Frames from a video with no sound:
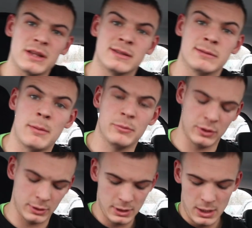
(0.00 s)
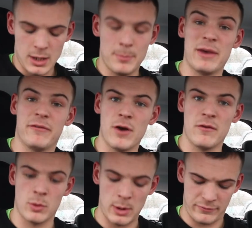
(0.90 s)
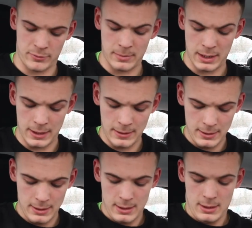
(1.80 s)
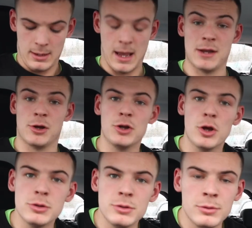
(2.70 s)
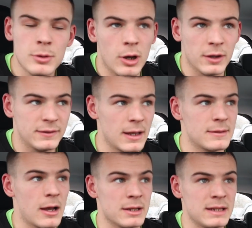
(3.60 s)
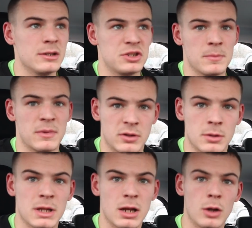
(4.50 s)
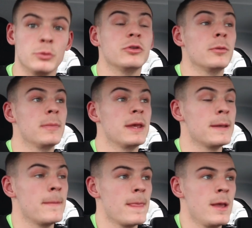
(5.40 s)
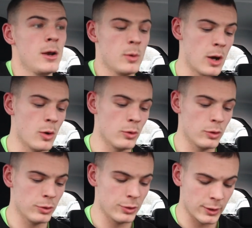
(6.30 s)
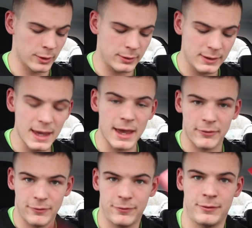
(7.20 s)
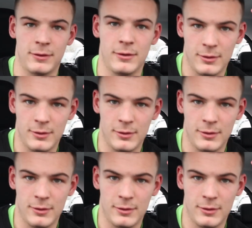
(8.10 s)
in Southampton, a bit further away from me. And I know you, I said that I need a gym that's going to be close to me. Well, the gift